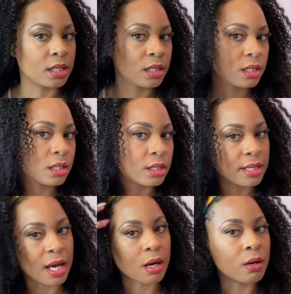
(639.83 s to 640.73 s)

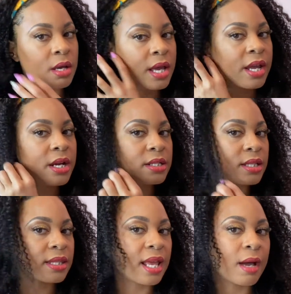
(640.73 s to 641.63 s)
now here's the
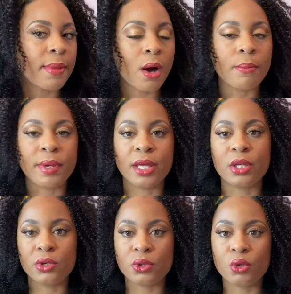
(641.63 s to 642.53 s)
thing about big
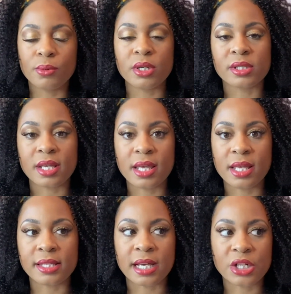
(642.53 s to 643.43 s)
YouTubers is
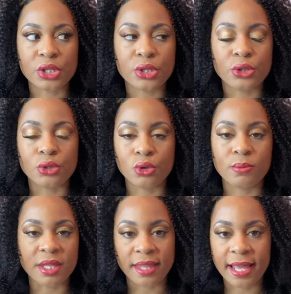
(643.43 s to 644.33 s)
I just assume that
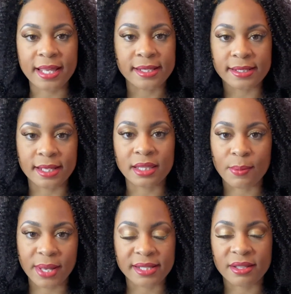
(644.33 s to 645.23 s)
they get sent the
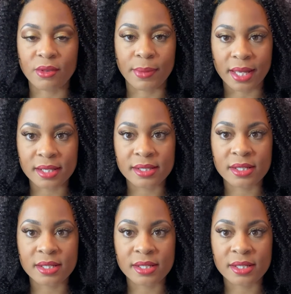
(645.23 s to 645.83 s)
best of the best.